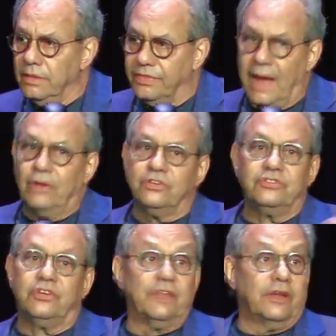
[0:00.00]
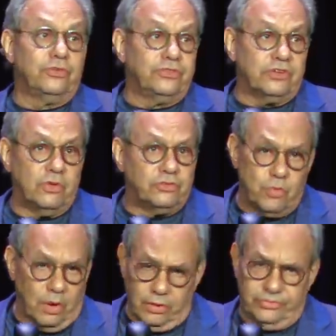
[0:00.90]
Thousands of little
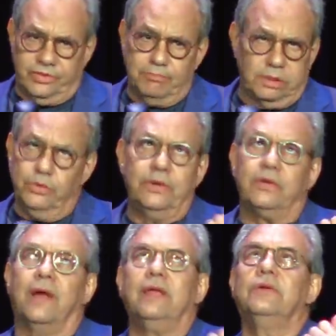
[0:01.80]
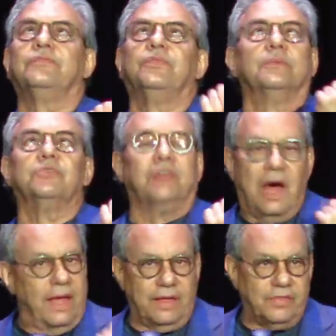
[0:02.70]
squirrels in blue and gray uniforms
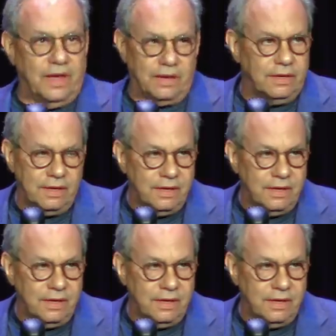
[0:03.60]
lying there.